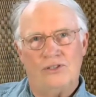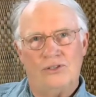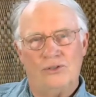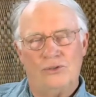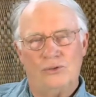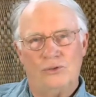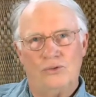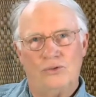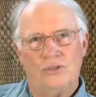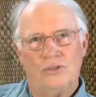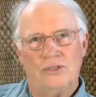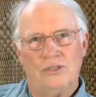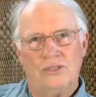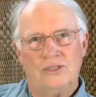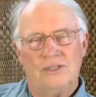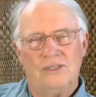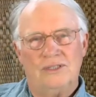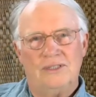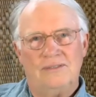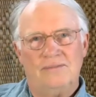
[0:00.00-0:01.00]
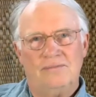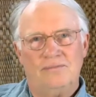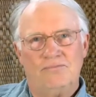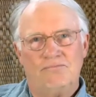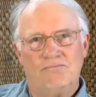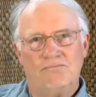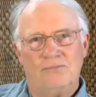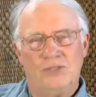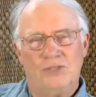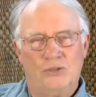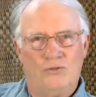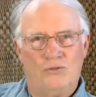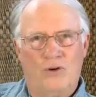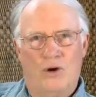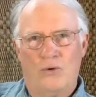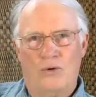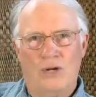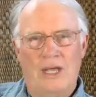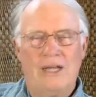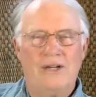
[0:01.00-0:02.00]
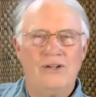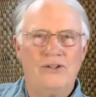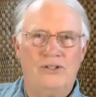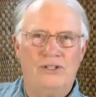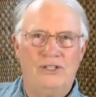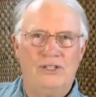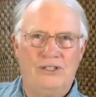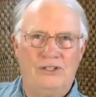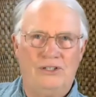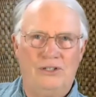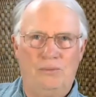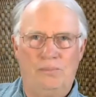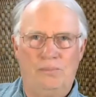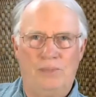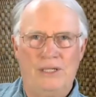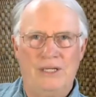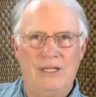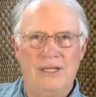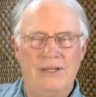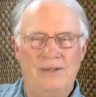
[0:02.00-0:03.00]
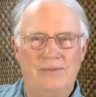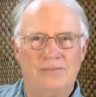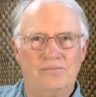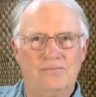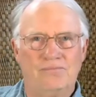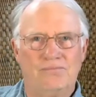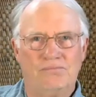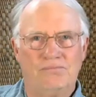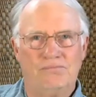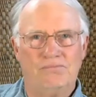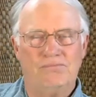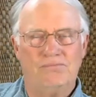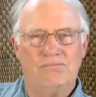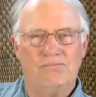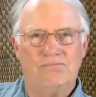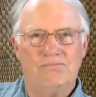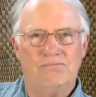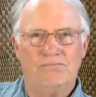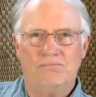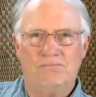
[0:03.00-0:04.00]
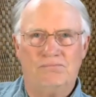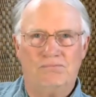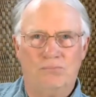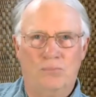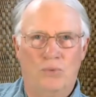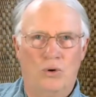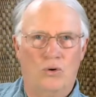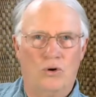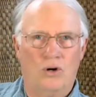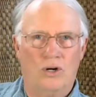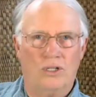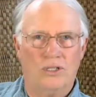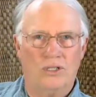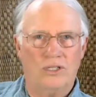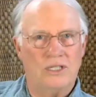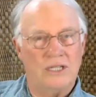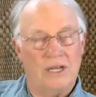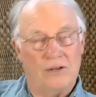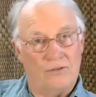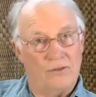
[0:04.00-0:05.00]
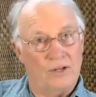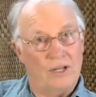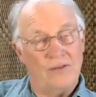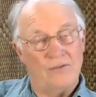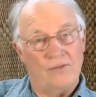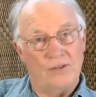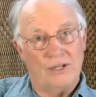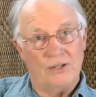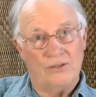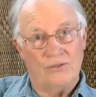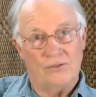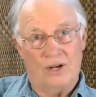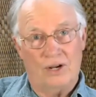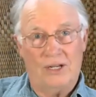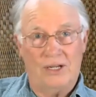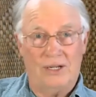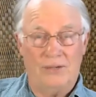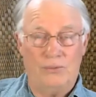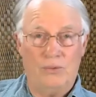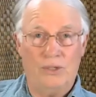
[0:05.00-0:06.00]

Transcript: to devote energy to being more self-loving, right?